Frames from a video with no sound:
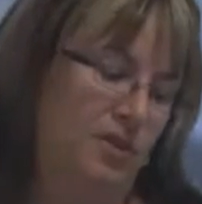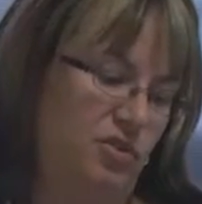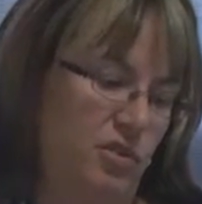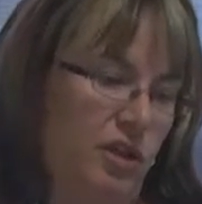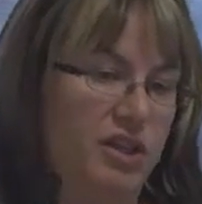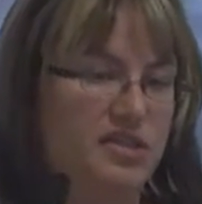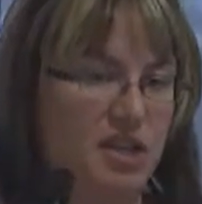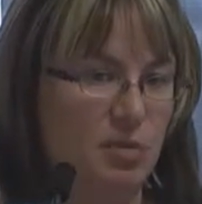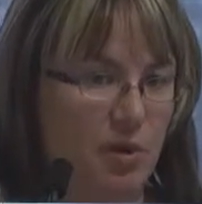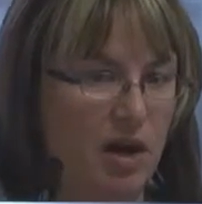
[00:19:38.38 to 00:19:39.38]
So they're going to
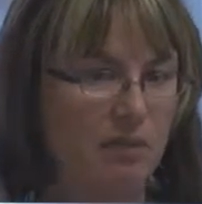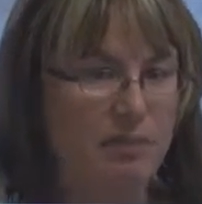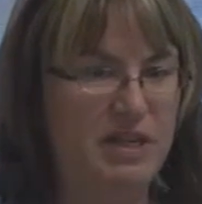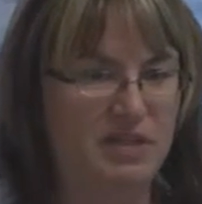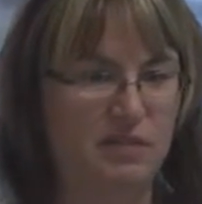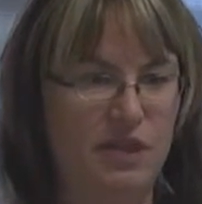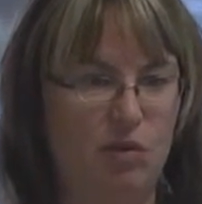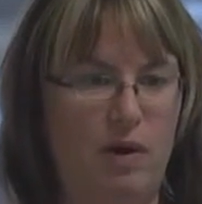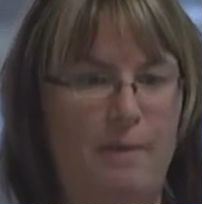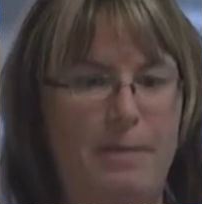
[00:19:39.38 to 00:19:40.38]
say, you bought a piece of
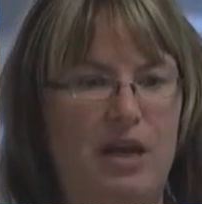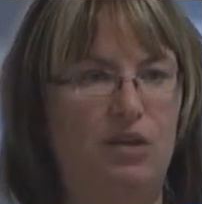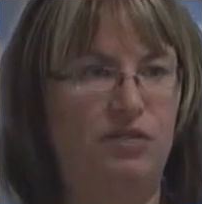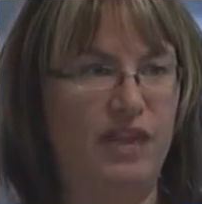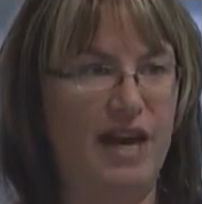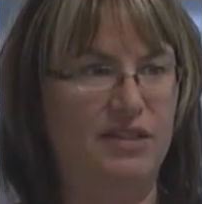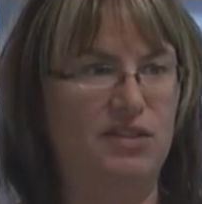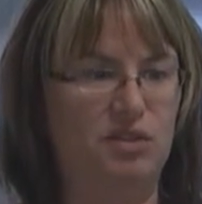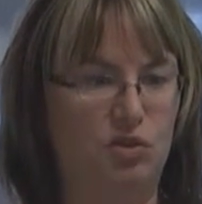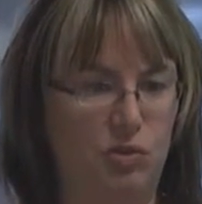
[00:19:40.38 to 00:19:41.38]
equipment,
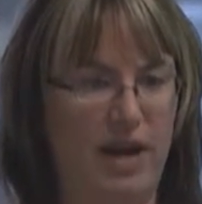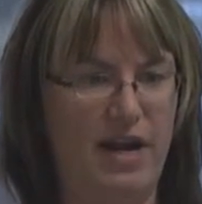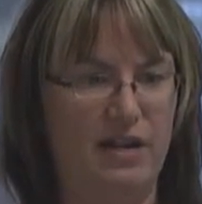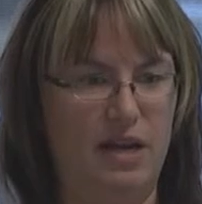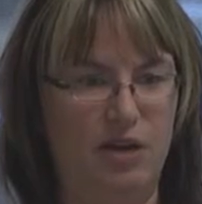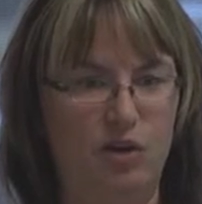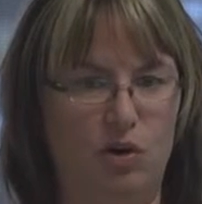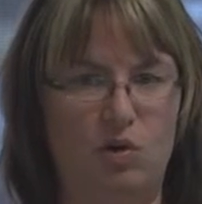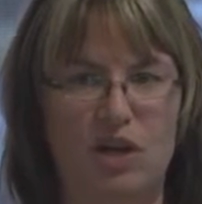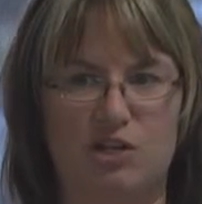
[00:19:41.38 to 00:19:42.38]
that's great. And your
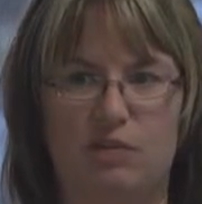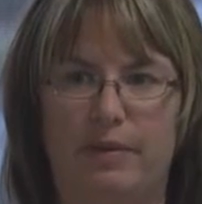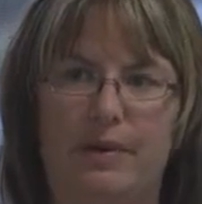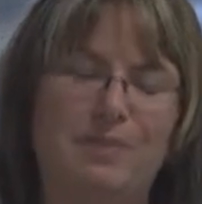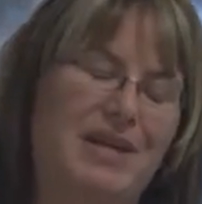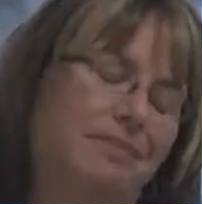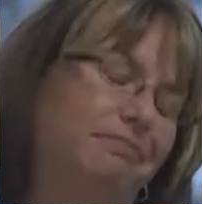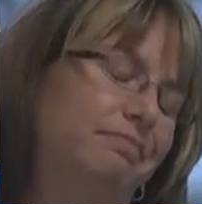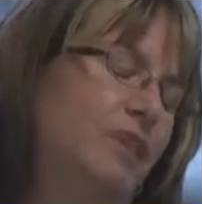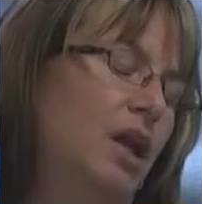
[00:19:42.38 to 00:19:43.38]
question might be,
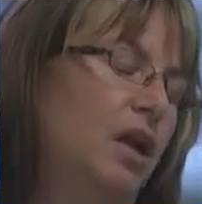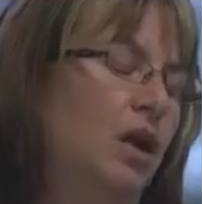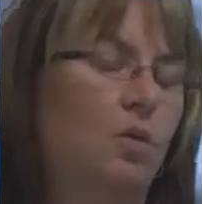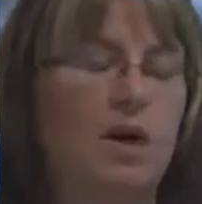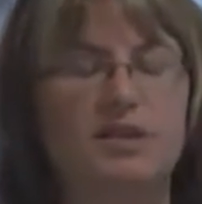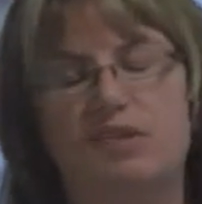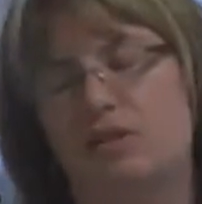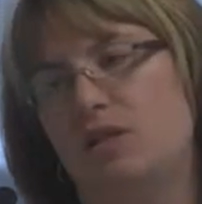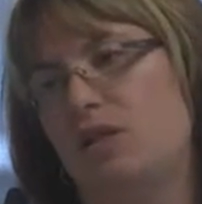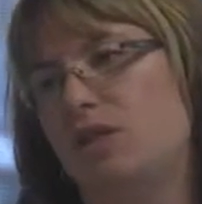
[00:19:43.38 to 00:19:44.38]
what's
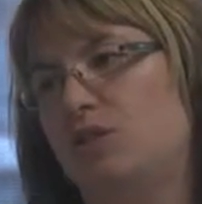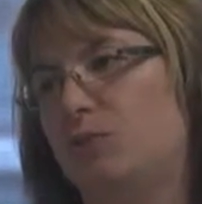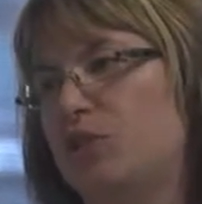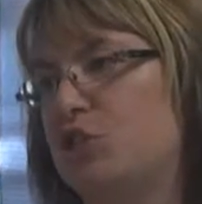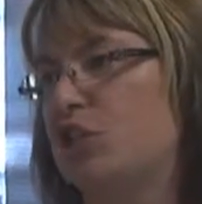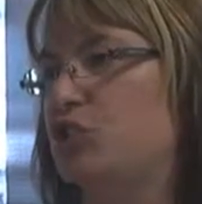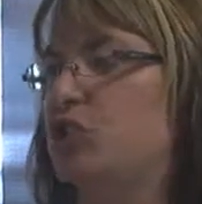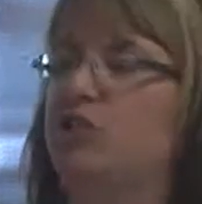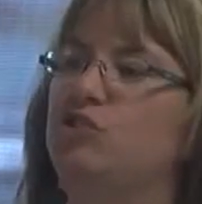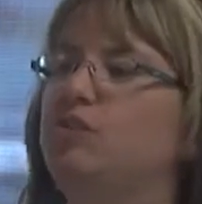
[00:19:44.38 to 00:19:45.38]
the
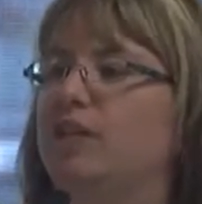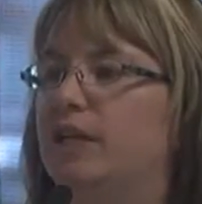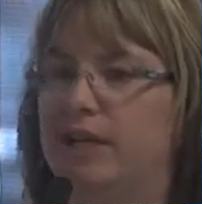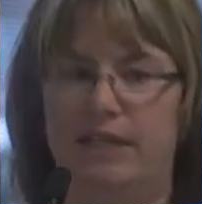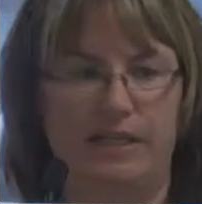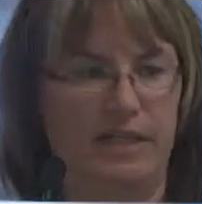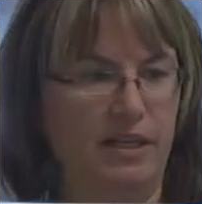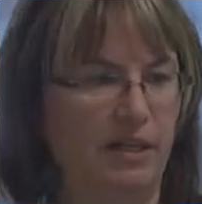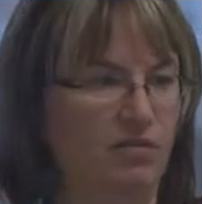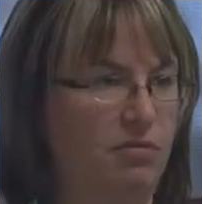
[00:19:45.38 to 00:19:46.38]
depreciation entry that I need to
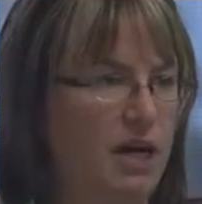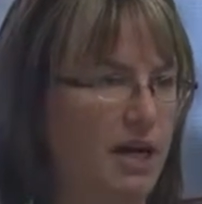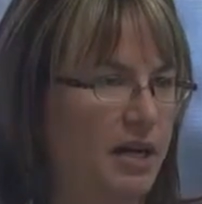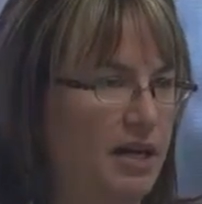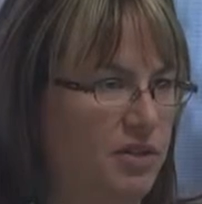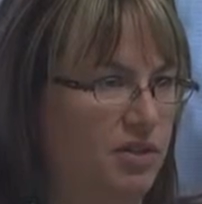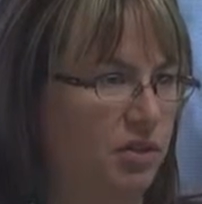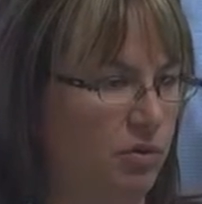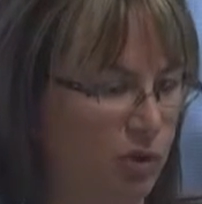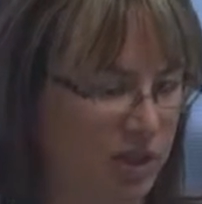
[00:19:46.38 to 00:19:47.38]
give my
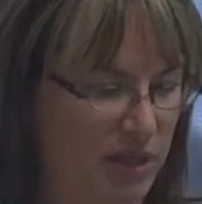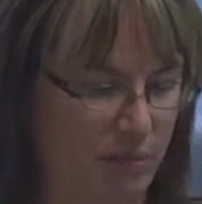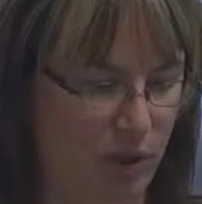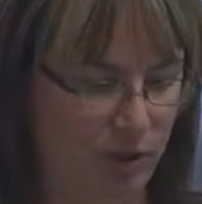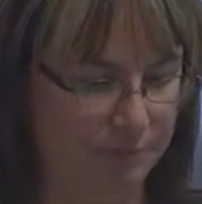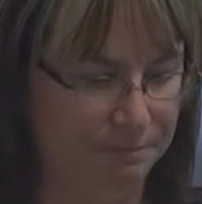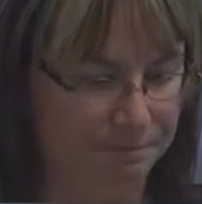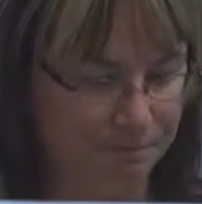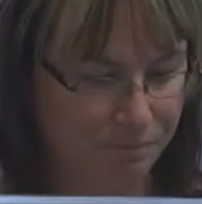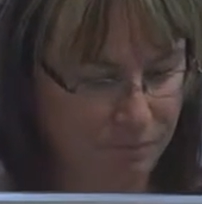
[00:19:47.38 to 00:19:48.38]
internal bookkeeper?
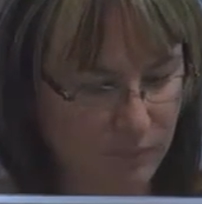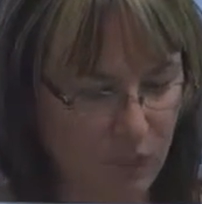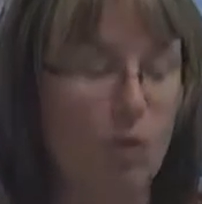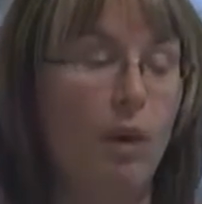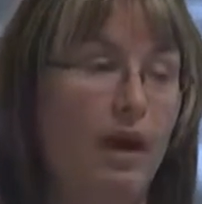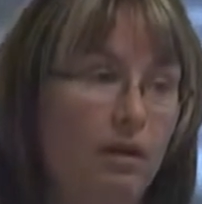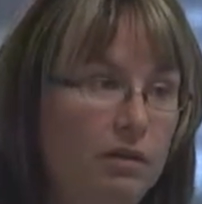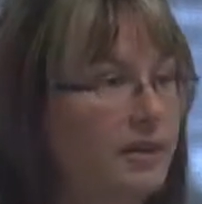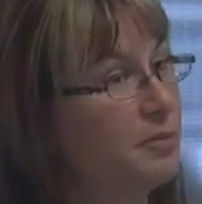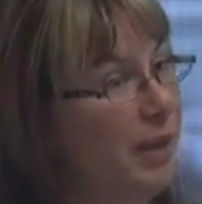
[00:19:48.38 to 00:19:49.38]
Well,
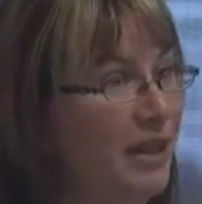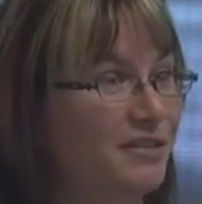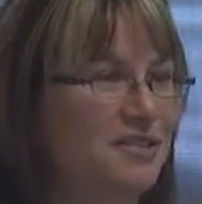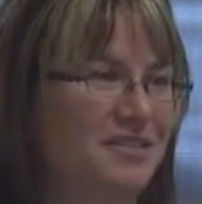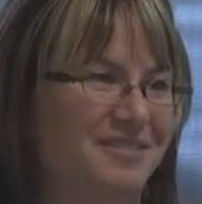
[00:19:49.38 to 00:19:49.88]
it depends.